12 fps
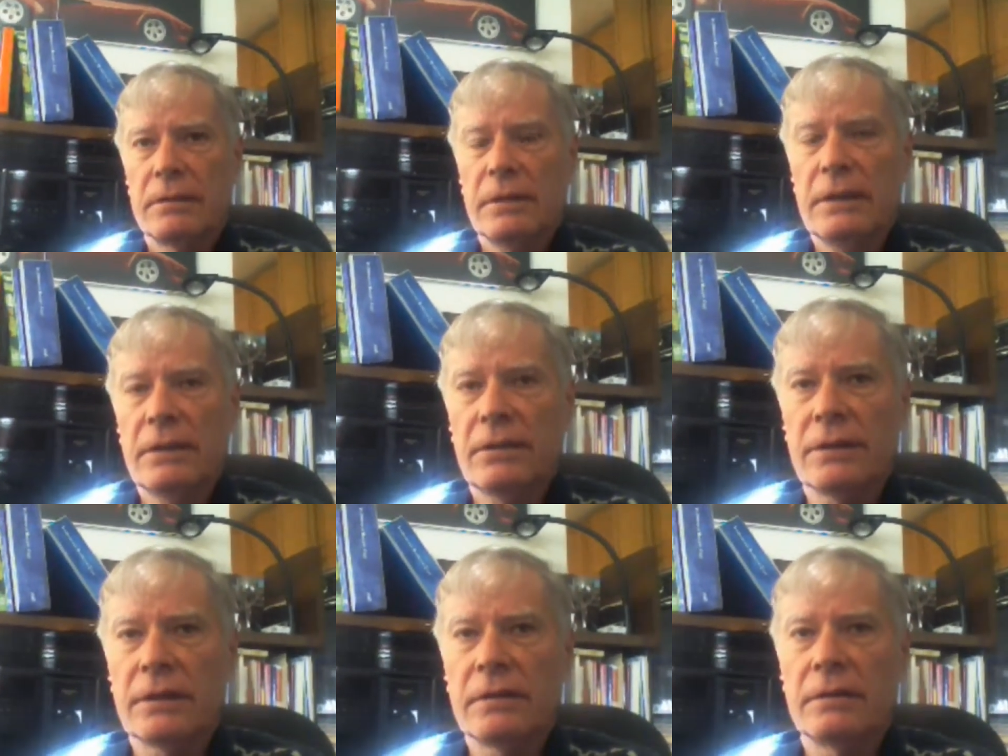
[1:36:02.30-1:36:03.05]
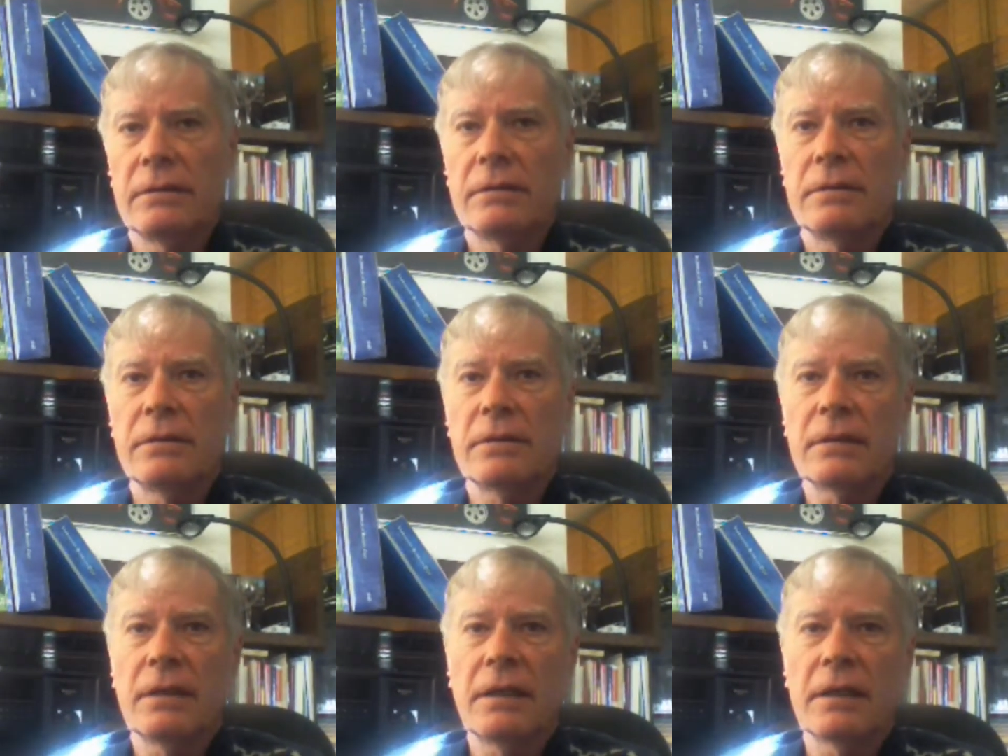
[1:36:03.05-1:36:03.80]
healing on
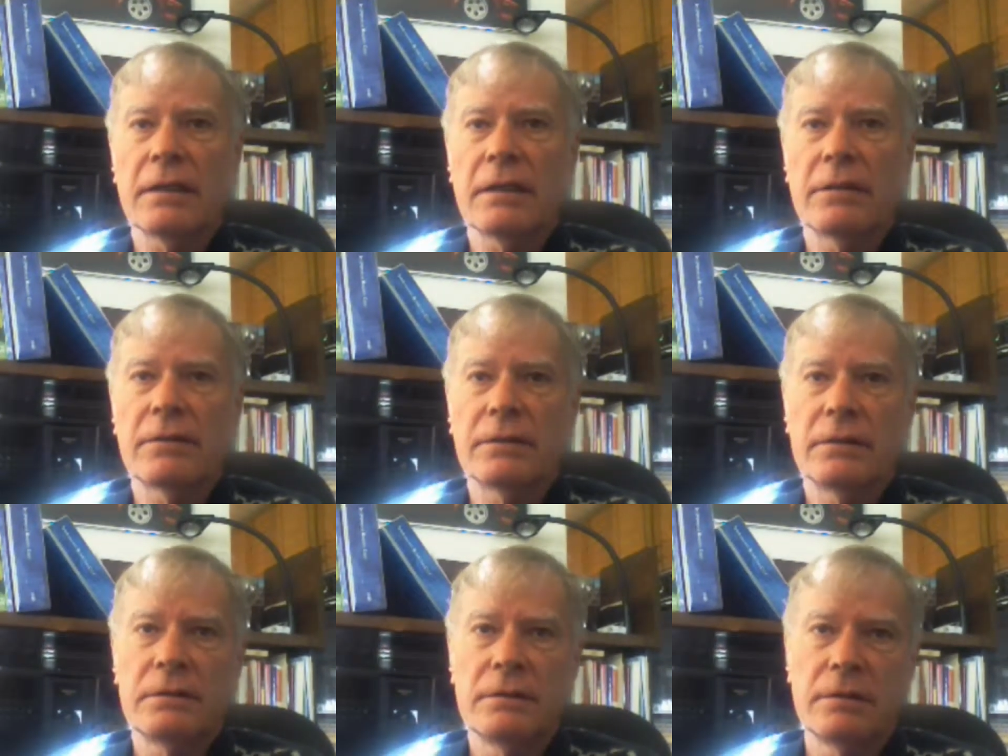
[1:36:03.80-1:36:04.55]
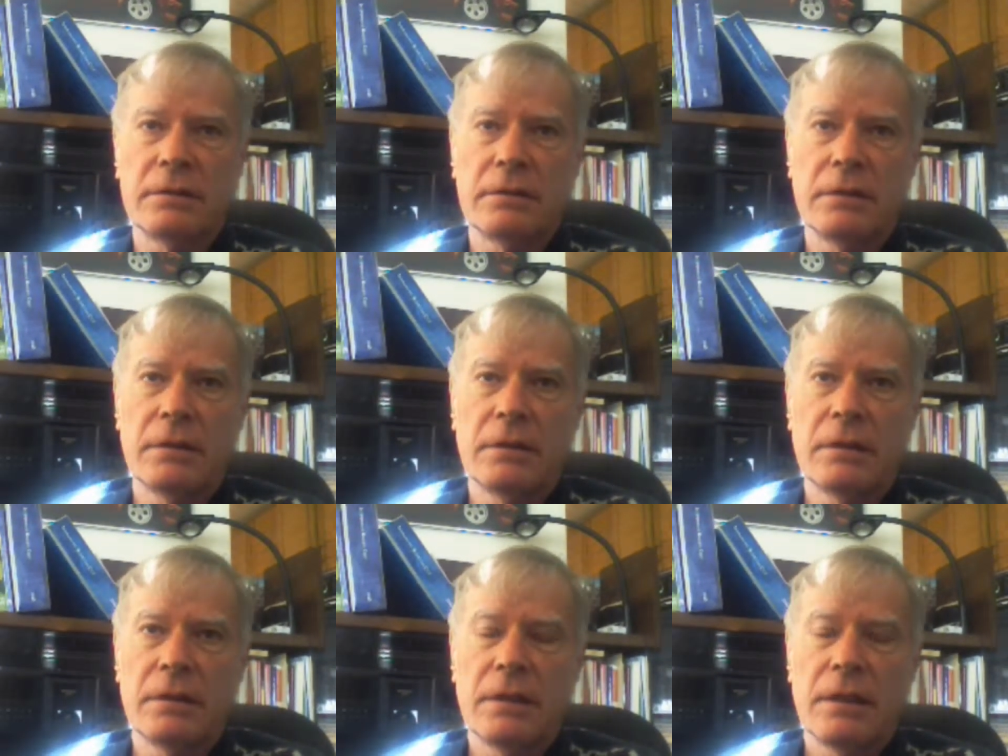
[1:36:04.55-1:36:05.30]
a higher level,
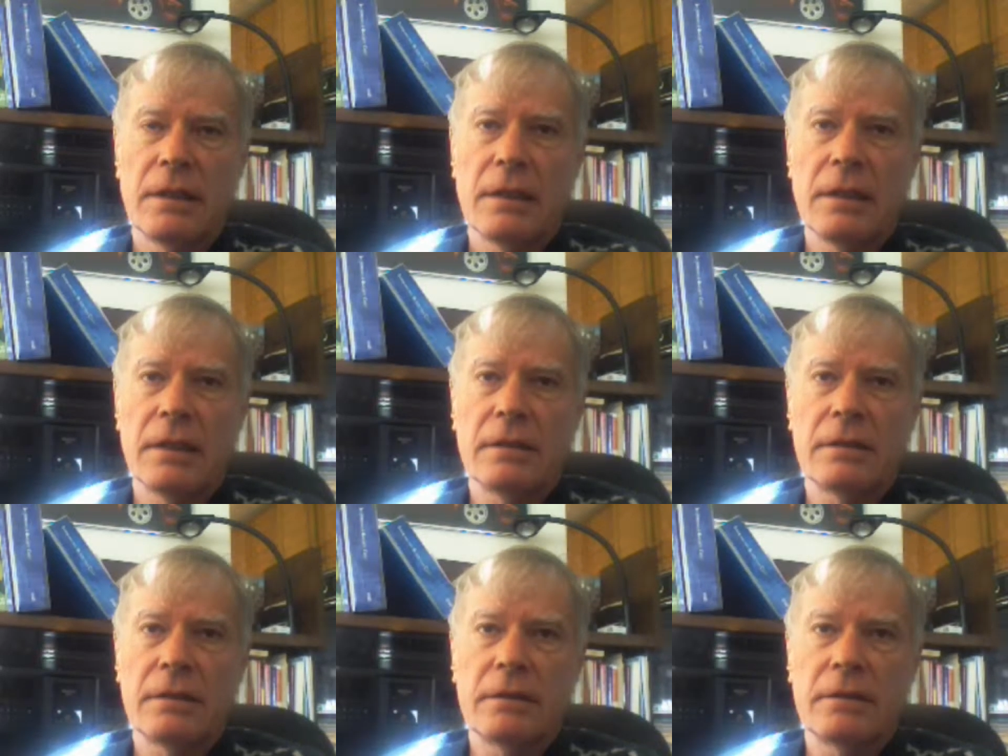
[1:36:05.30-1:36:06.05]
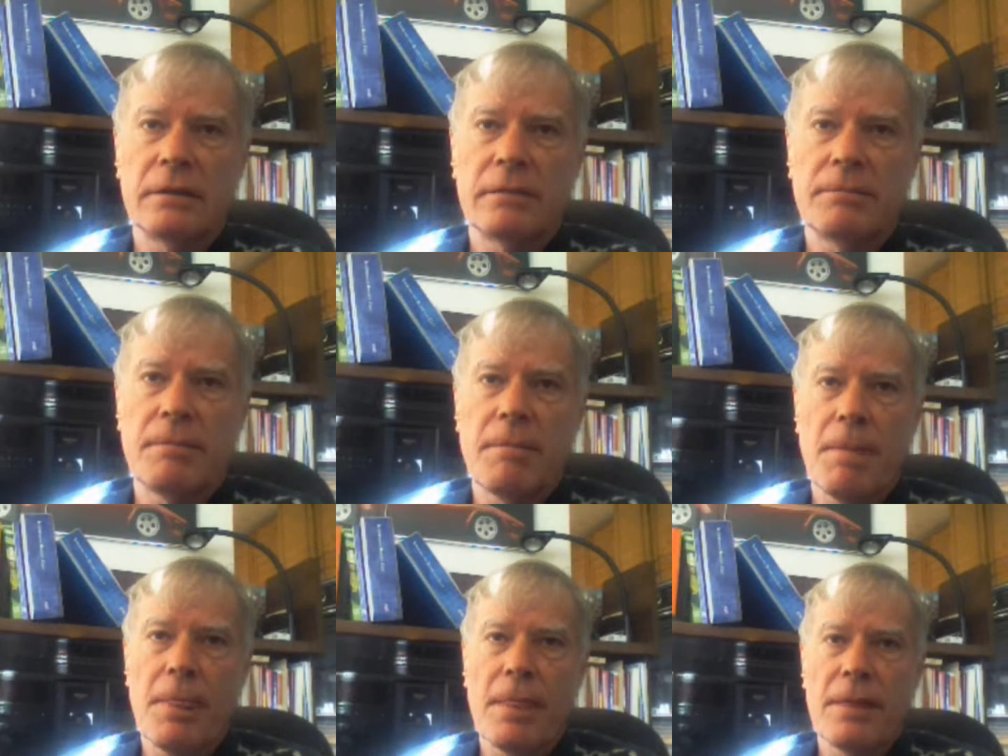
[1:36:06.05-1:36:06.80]
and
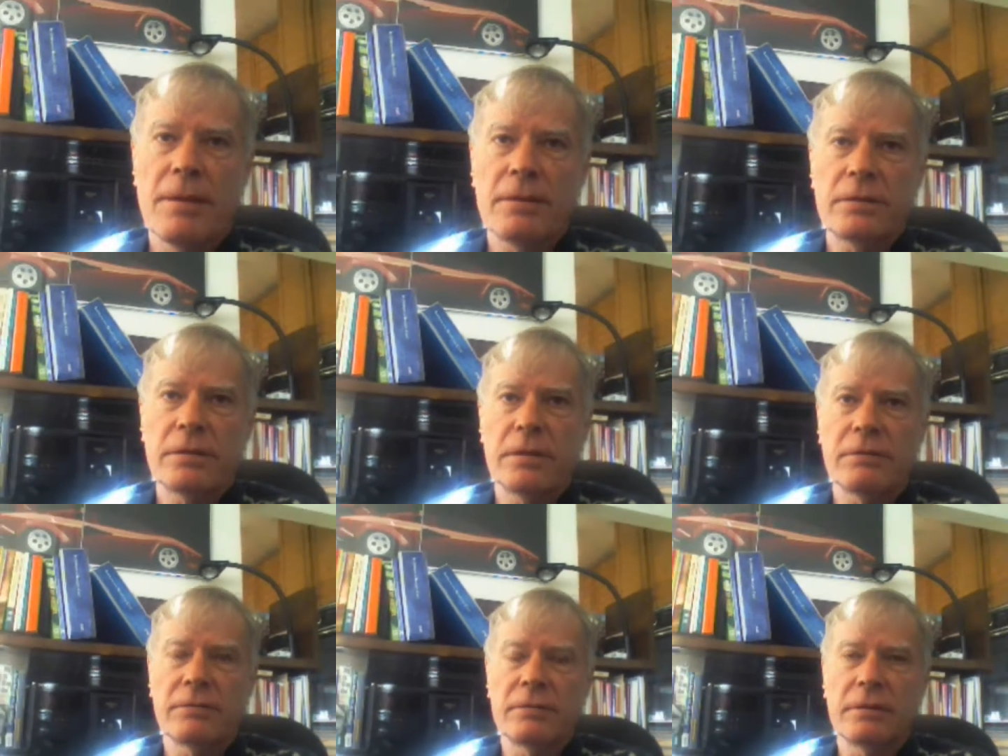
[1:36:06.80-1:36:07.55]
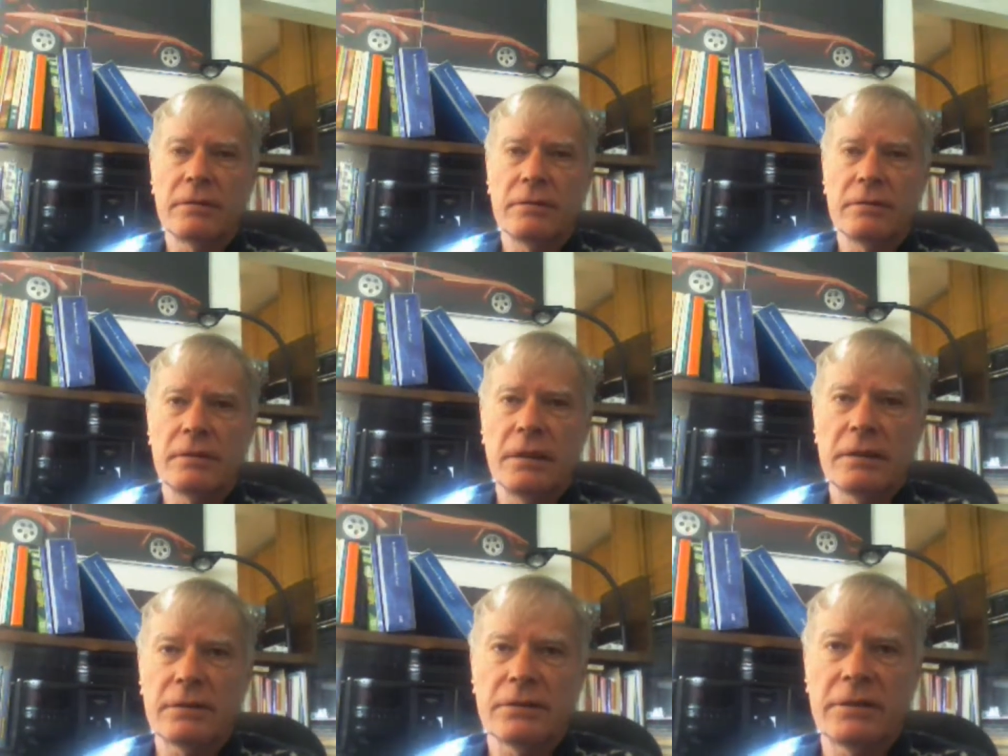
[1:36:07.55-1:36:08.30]
this is a
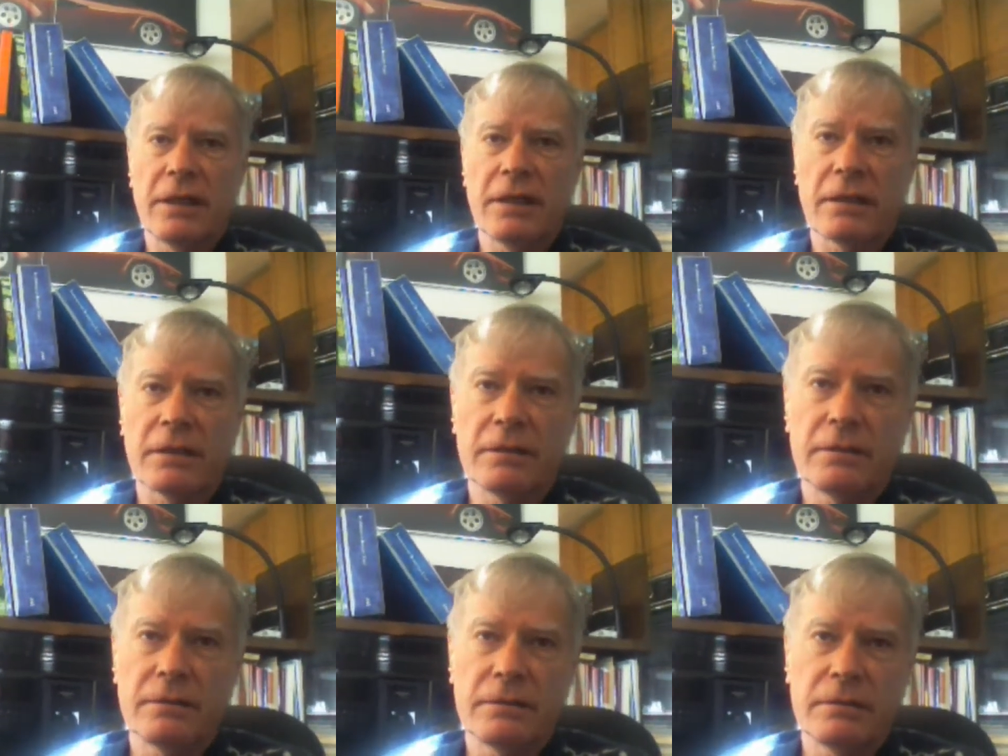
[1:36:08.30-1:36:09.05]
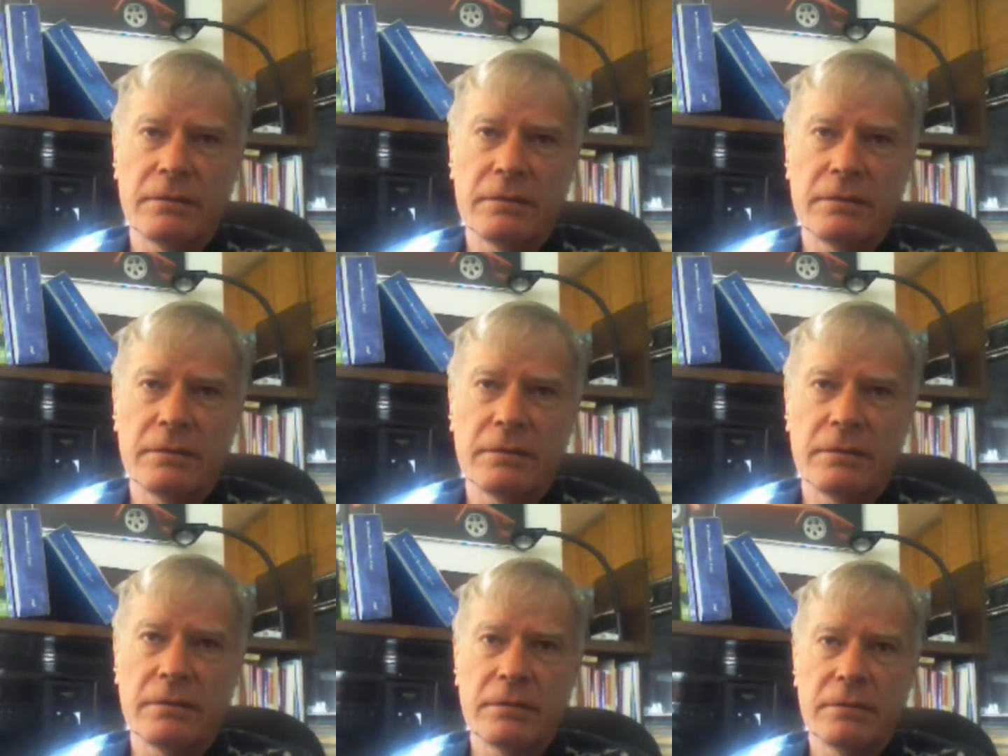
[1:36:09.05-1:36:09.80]
esoteric
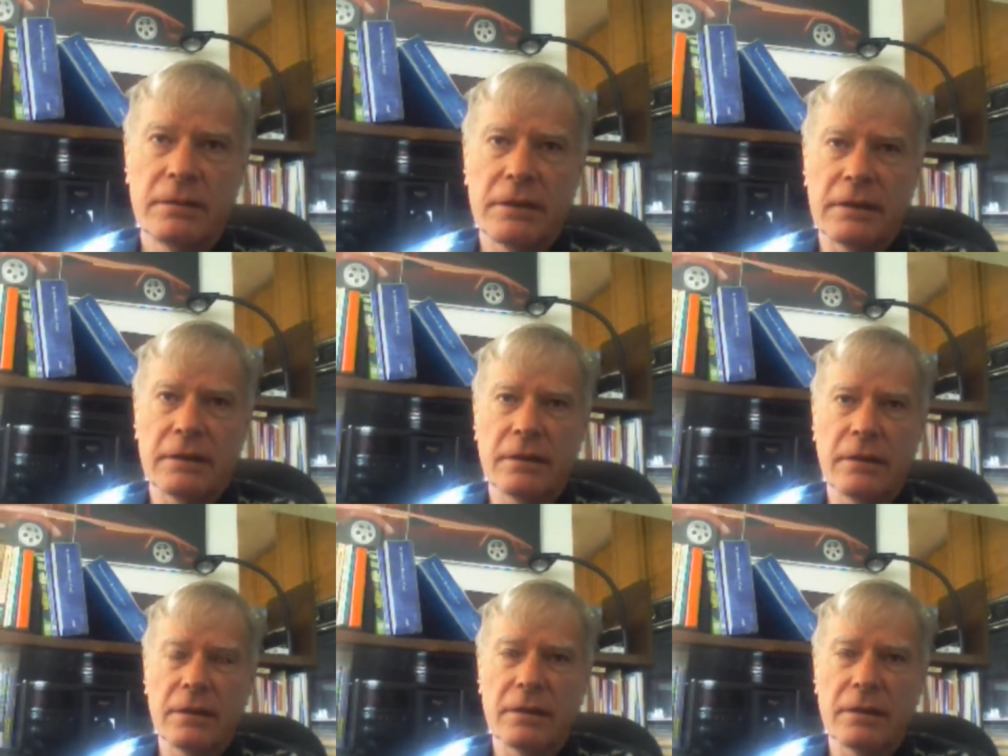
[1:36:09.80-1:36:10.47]
thing.